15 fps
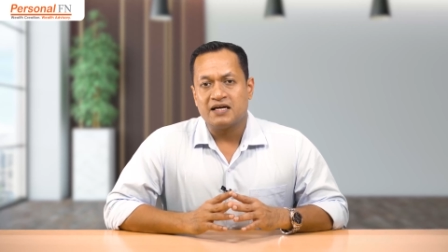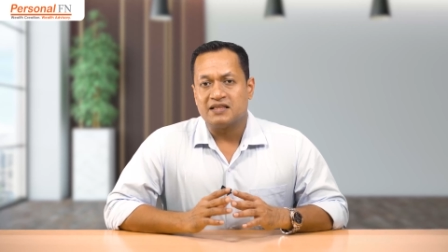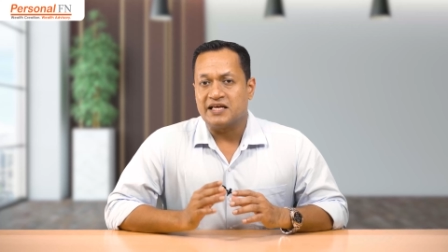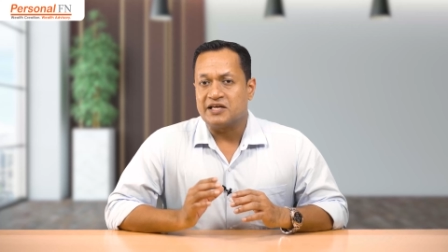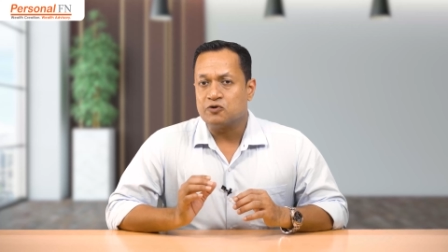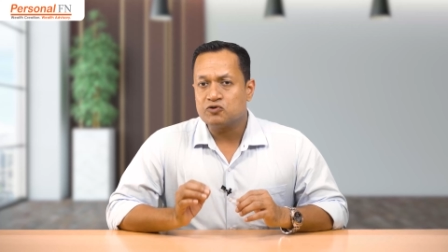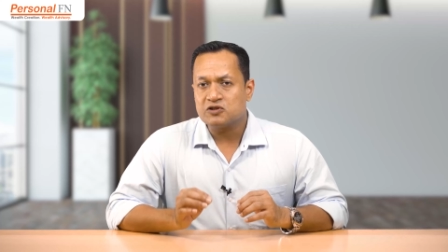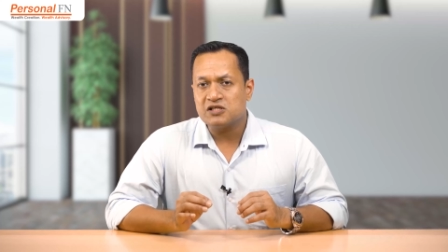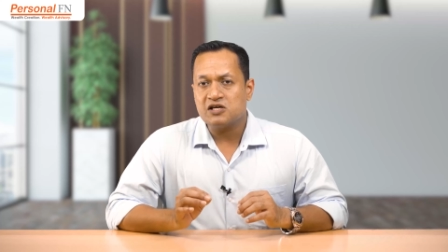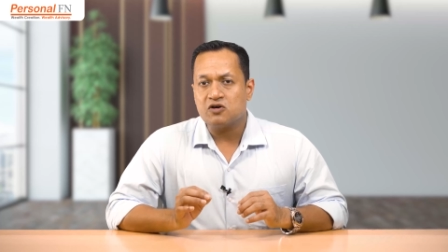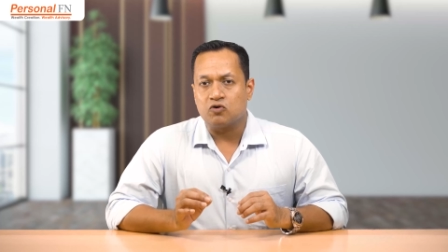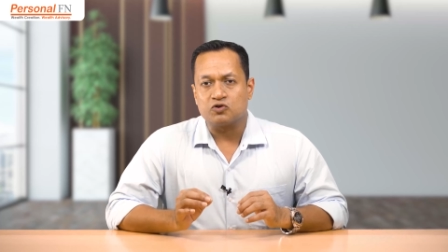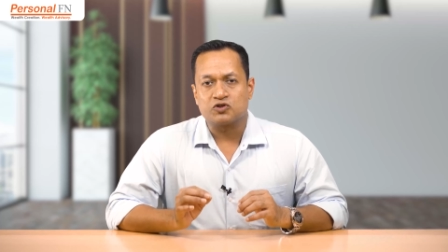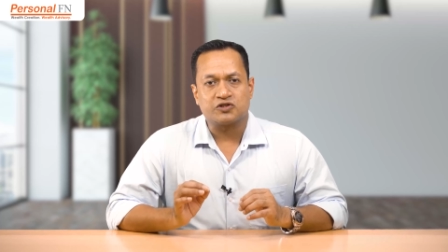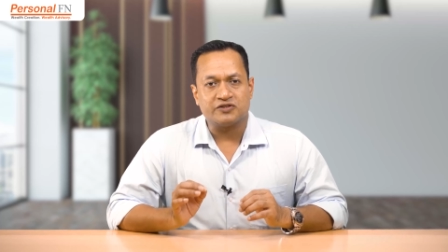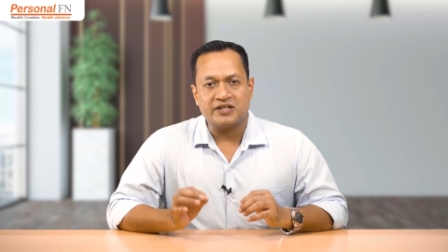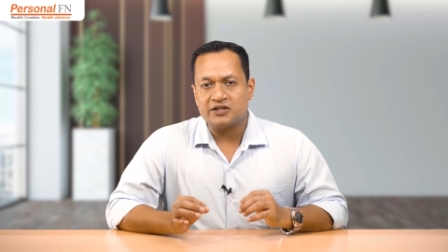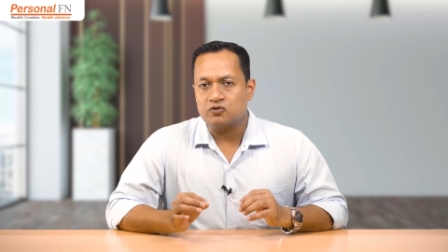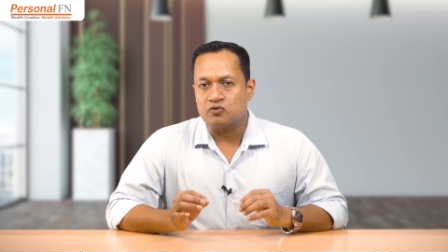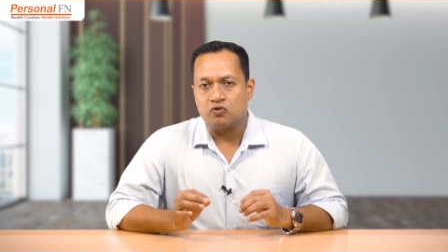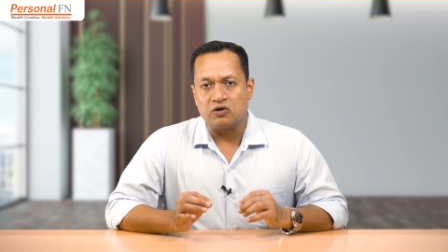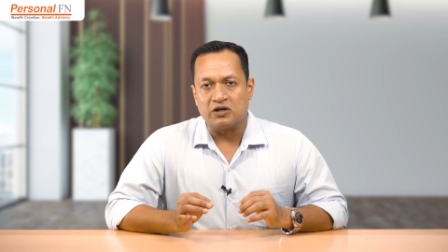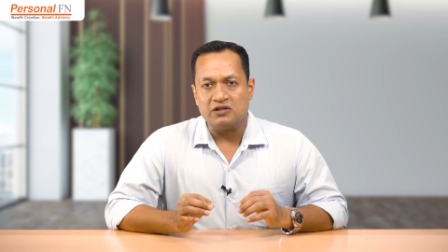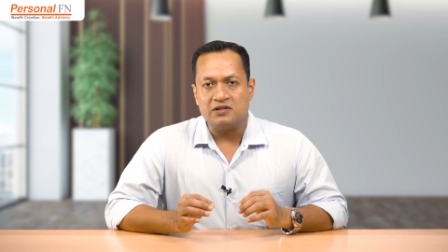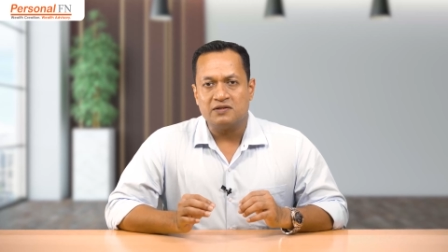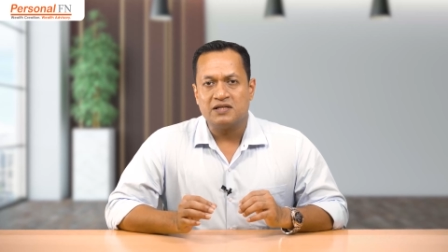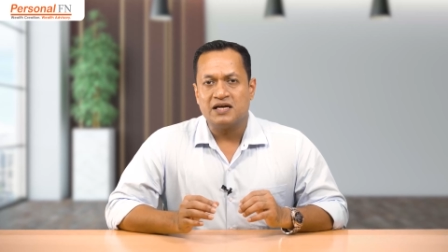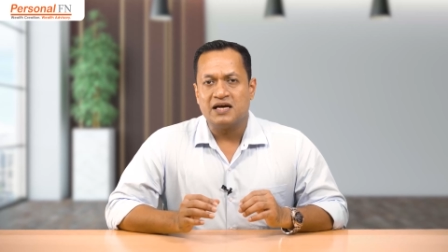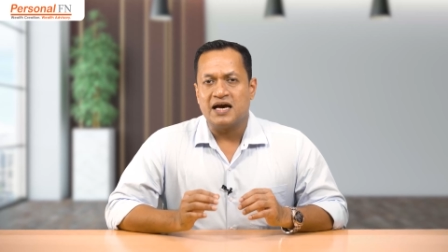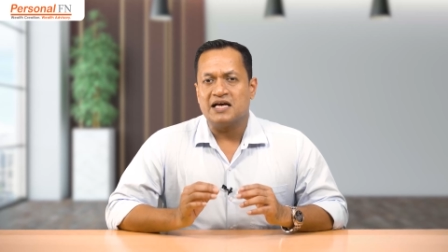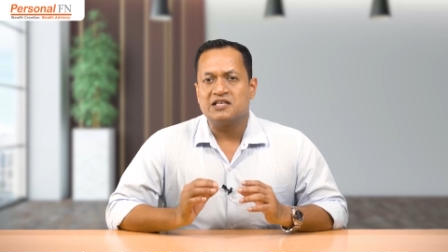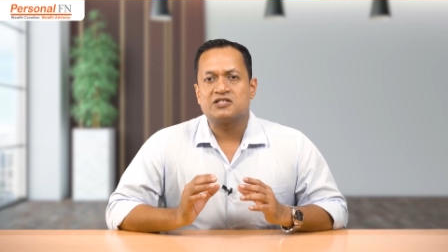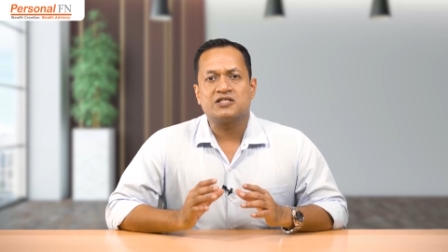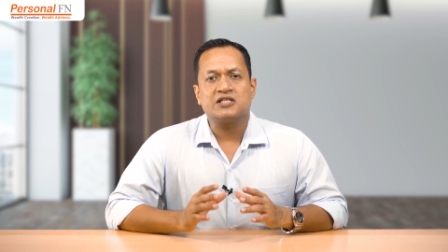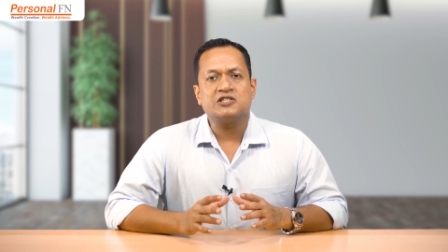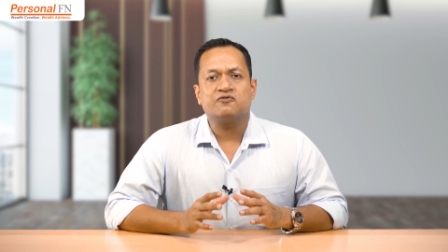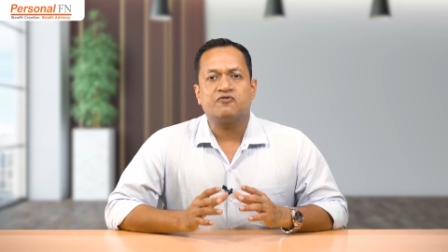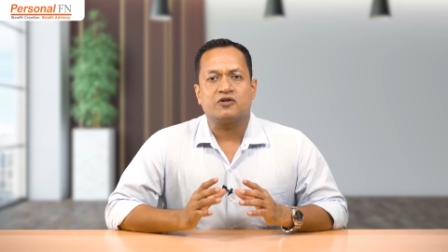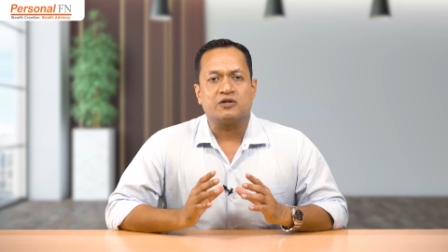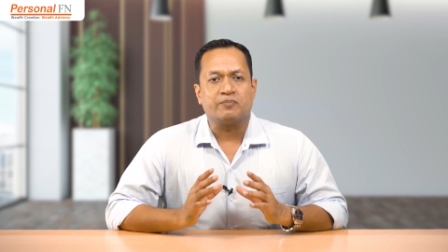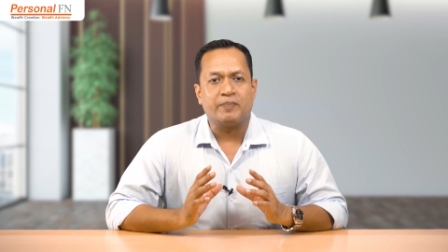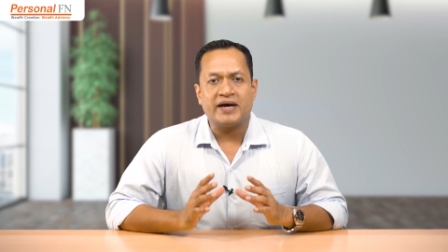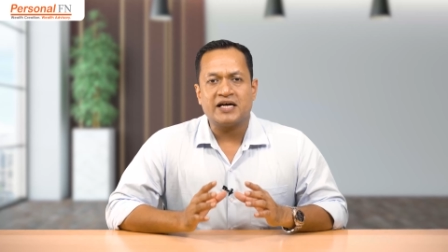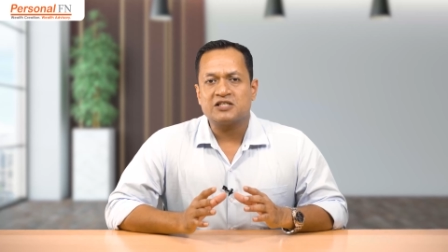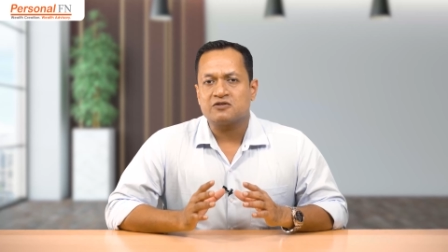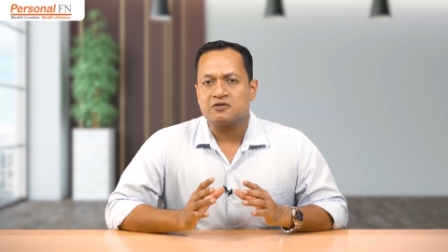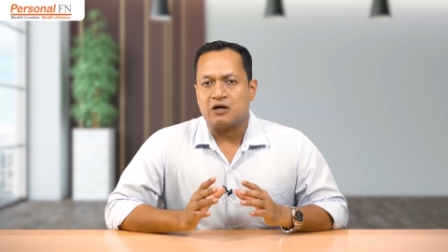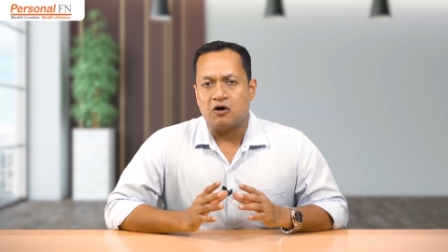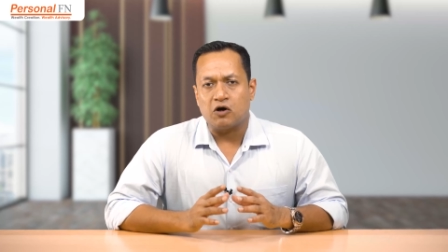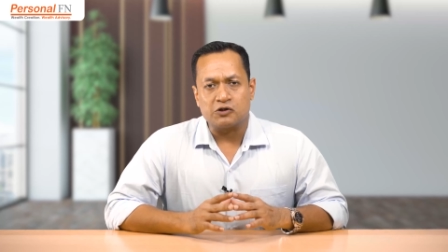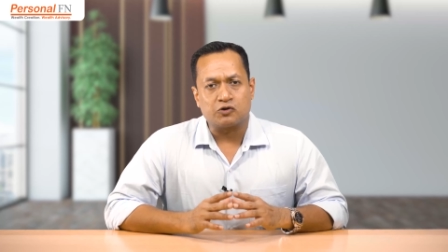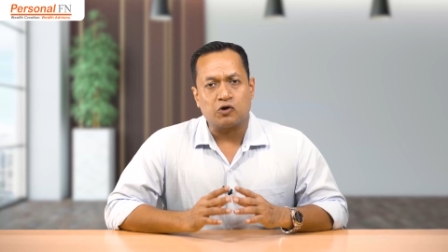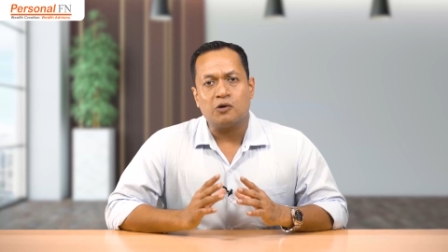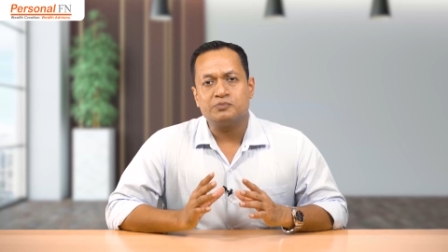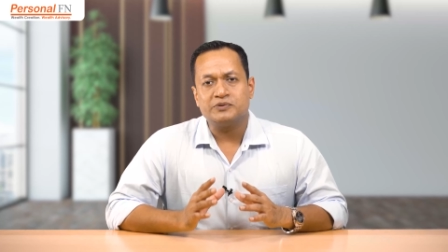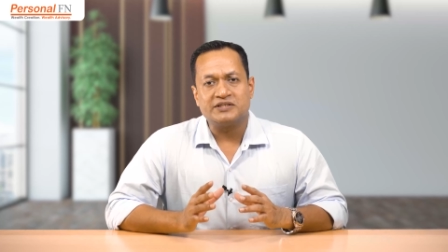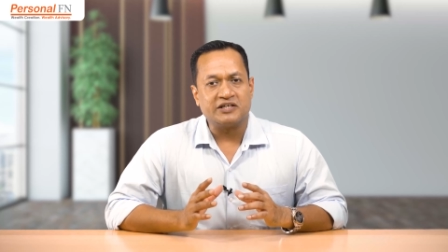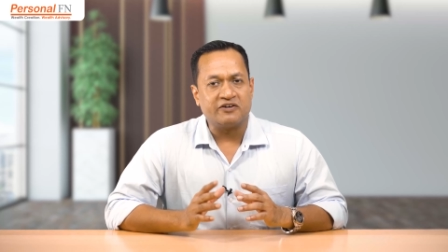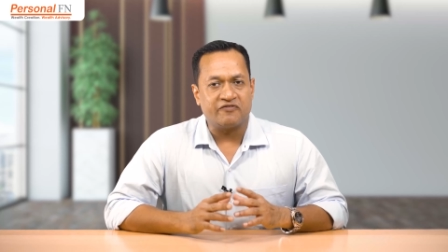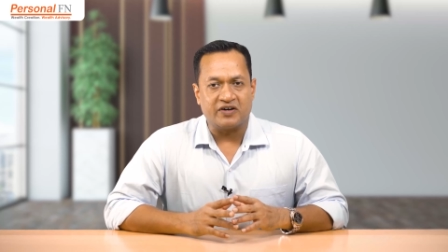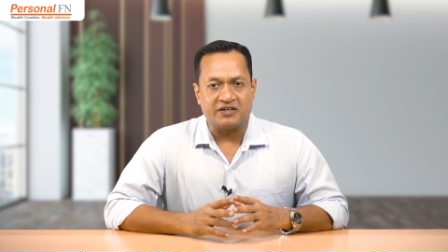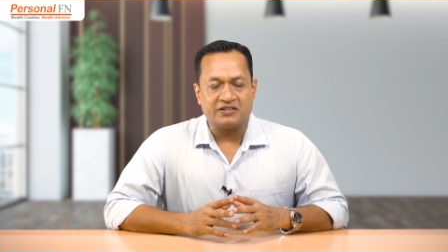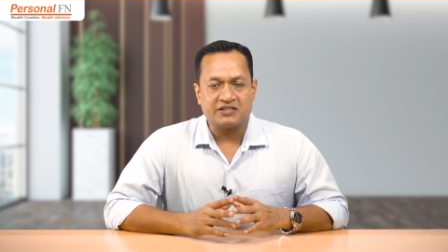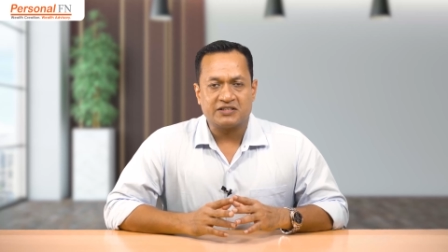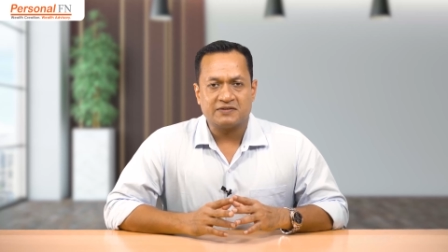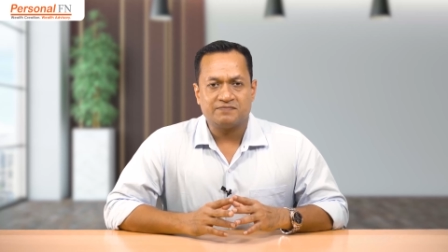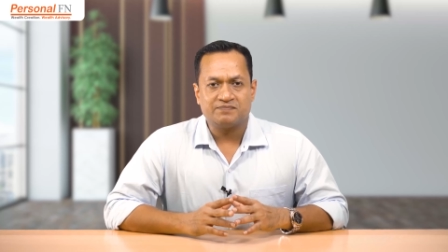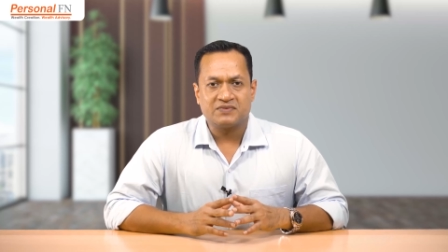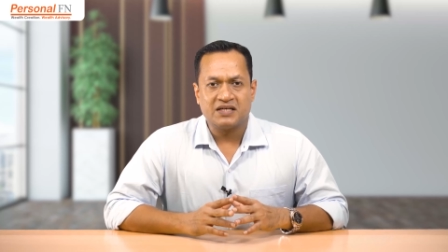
They usually go straight to Google and search for the best or top rated funds,